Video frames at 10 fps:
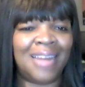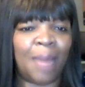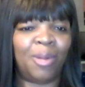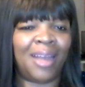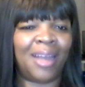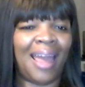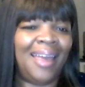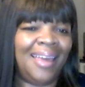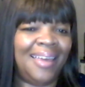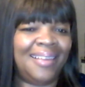Deborah
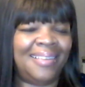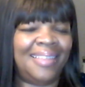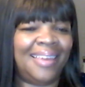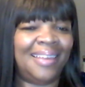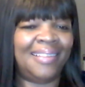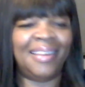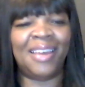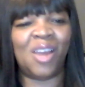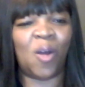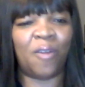Kay is the
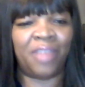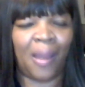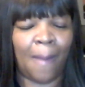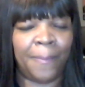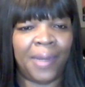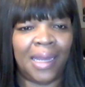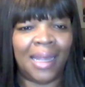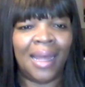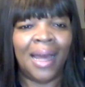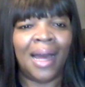CEO of the company.